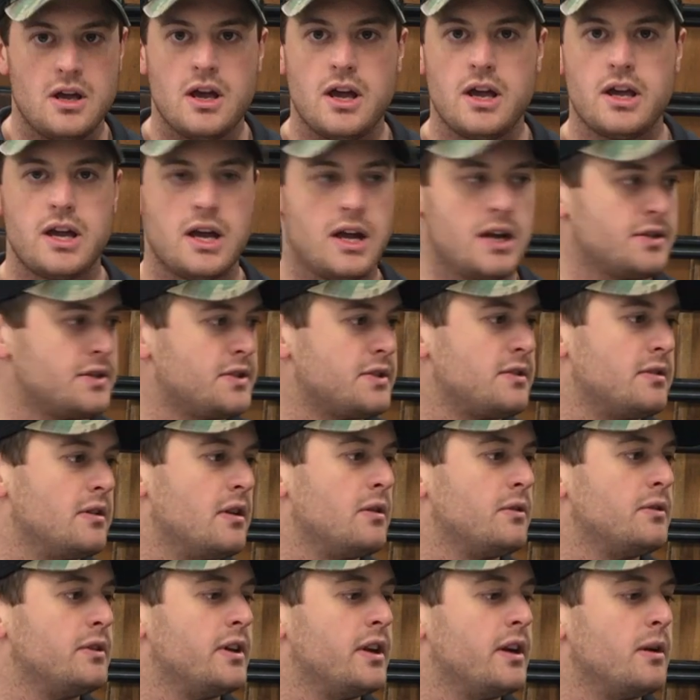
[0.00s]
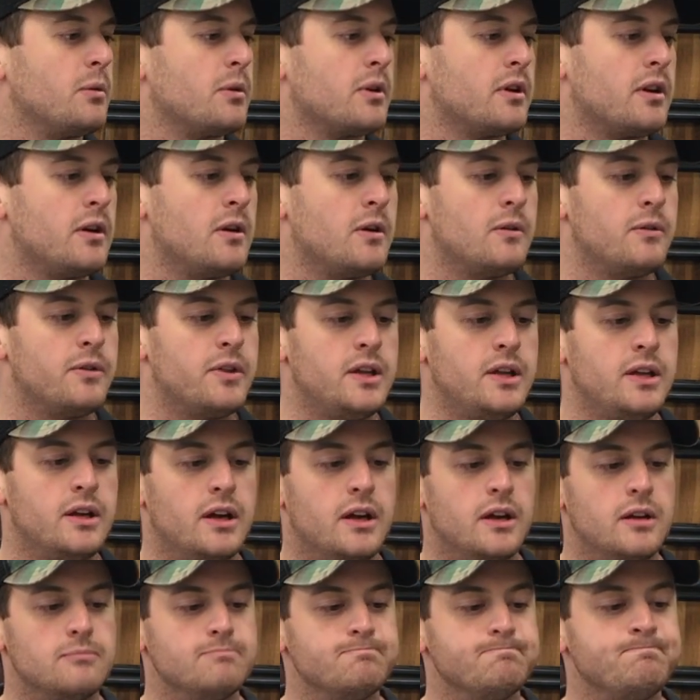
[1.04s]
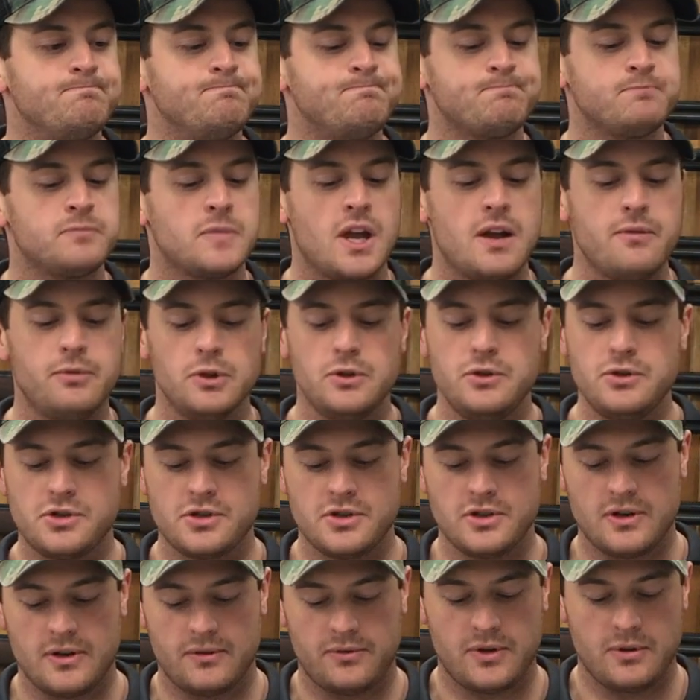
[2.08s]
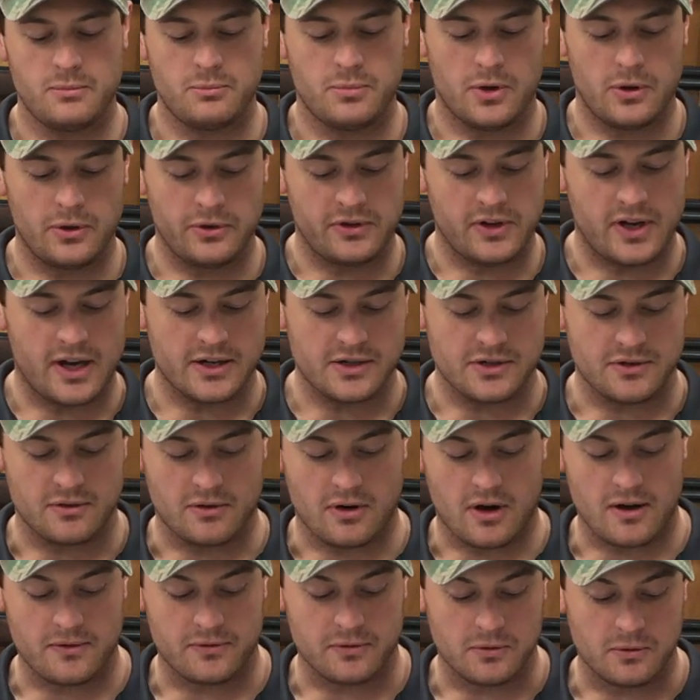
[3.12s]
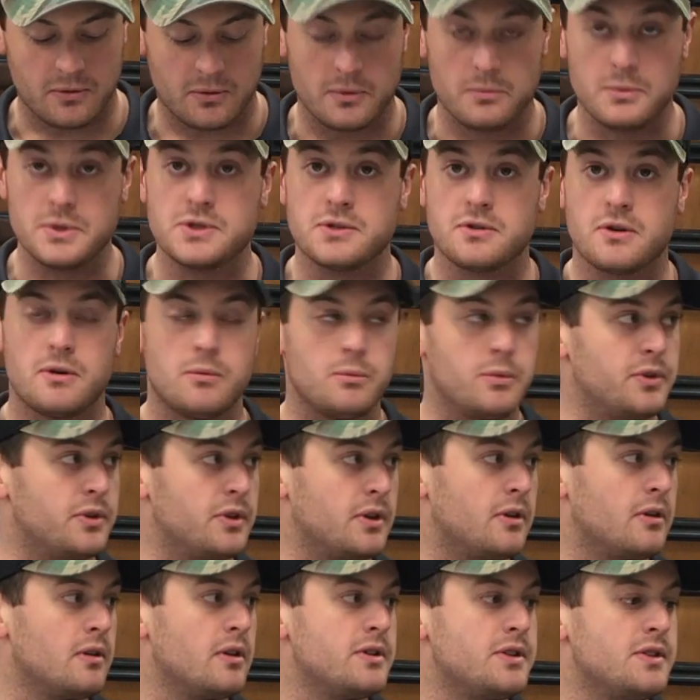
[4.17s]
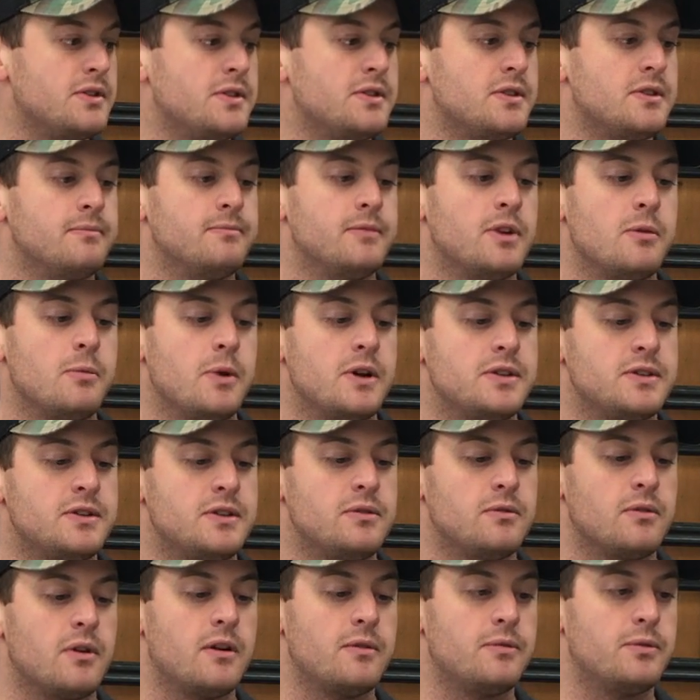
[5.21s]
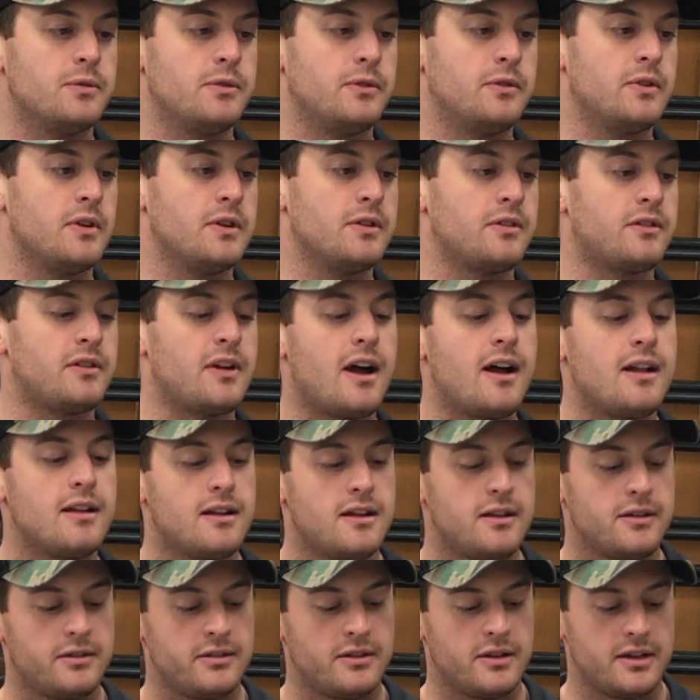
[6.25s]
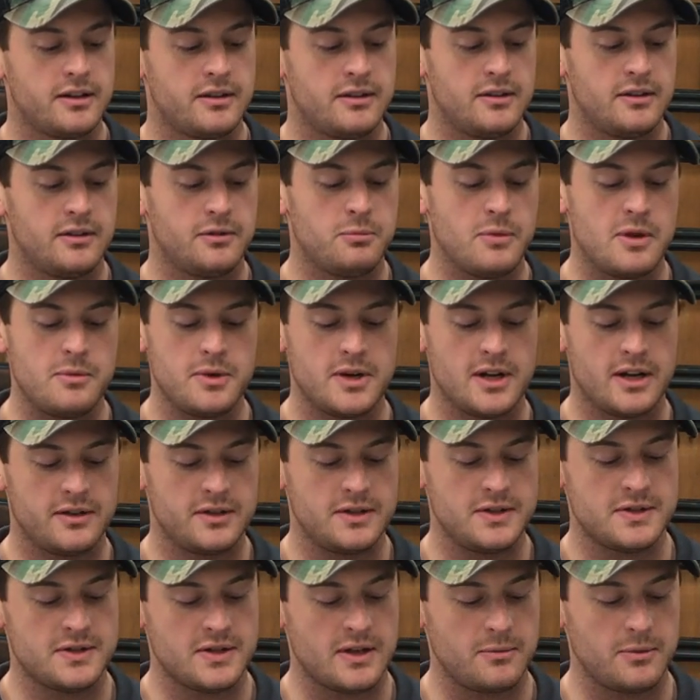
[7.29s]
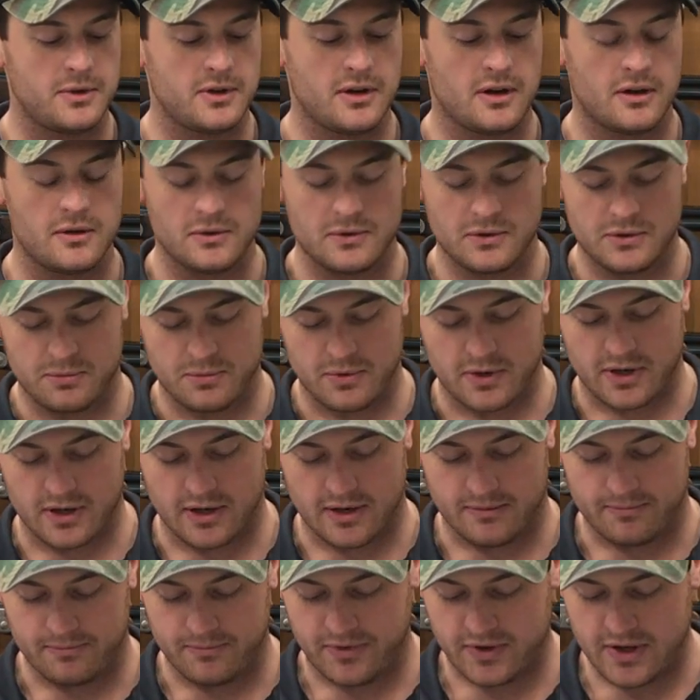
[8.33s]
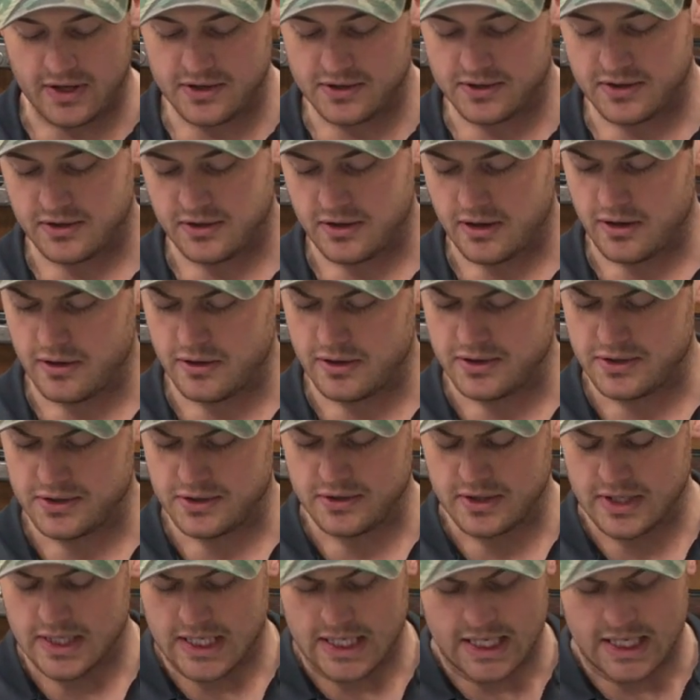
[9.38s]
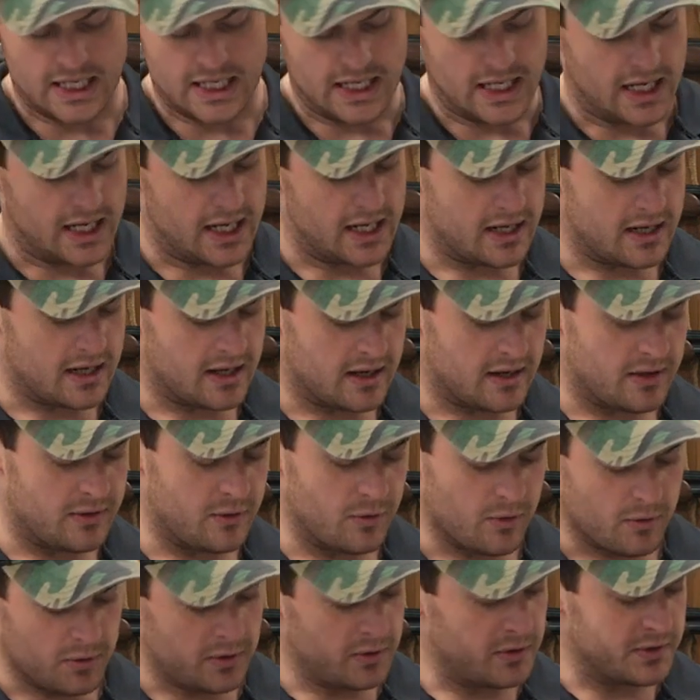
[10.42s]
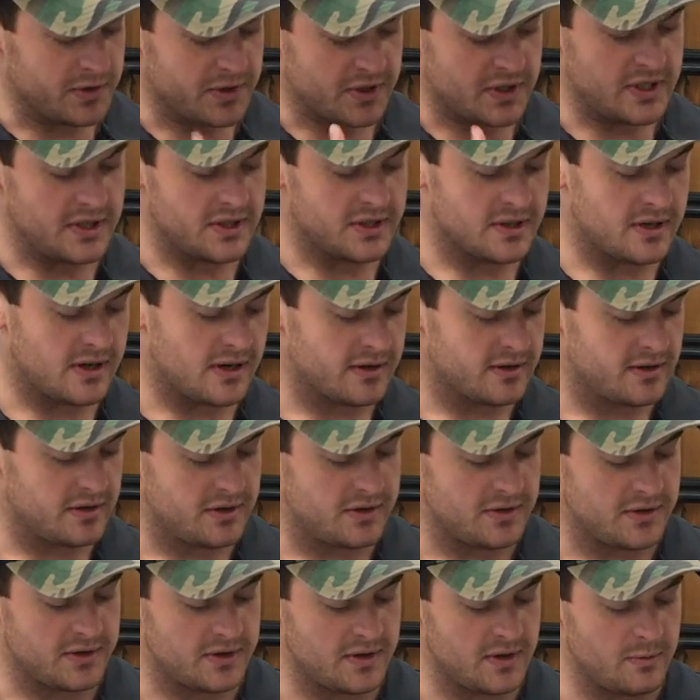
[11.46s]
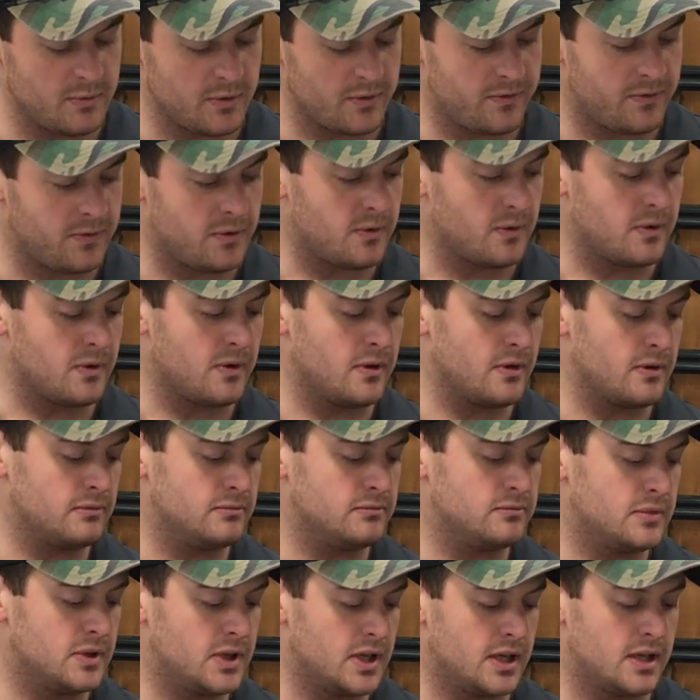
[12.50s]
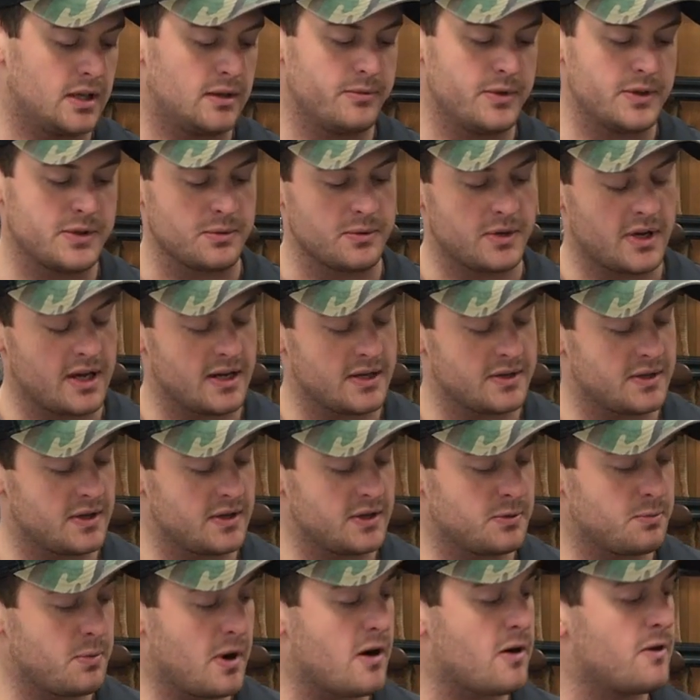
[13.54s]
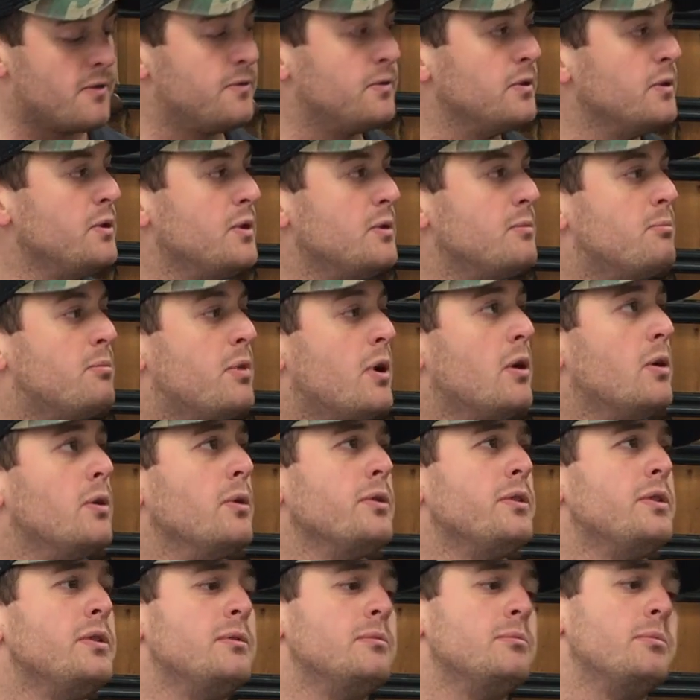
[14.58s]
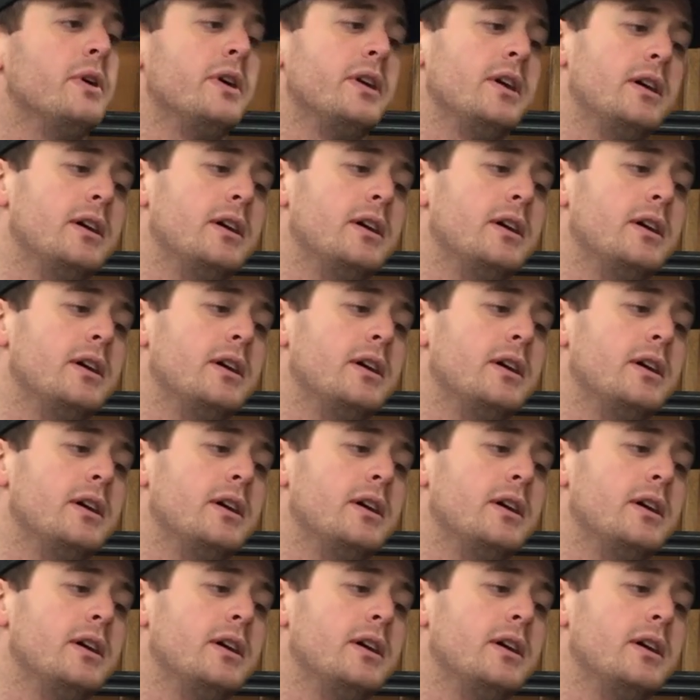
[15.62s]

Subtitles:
Hey guys, this is Logan. Today we're going to go over the evolution of the bolt action rifle. We're going to be starting with the Christensen. Everybody's seen rifles stylized like this, maybe not in these same colors, but things to notice. A normal little C-stock that you've seen before. This one has a spiral fluted bolt, but